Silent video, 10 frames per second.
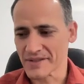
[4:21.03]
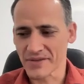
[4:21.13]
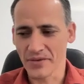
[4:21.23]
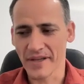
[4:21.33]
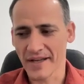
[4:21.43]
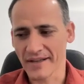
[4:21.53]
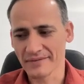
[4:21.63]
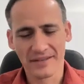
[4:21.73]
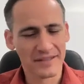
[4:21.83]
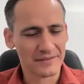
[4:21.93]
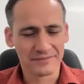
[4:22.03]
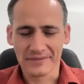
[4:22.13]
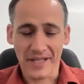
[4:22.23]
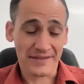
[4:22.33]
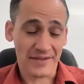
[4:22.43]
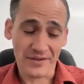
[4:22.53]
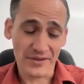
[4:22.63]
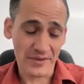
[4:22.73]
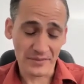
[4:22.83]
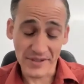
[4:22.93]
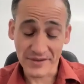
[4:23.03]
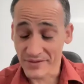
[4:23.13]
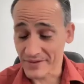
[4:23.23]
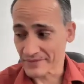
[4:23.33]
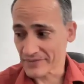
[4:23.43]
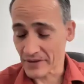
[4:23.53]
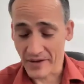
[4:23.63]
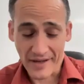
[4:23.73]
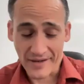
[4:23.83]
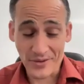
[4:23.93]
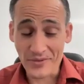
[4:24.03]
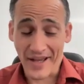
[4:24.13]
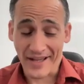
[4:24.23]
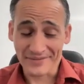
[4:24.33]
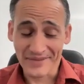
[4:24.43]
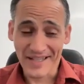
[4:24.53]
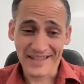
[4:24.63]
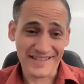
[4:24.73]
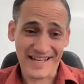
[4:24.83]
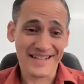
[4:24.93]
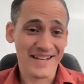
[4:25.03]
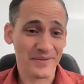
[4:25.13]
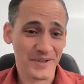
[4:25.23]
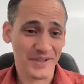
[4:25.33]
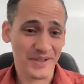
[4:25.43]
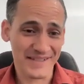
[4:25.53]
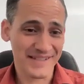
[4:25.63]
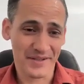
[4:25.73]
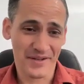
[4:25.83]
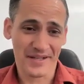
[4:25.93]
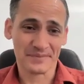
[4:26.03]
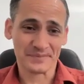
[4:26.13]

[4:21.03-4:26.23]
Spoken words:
And so then I started doing research and figuring out how to do that because I had never considered it.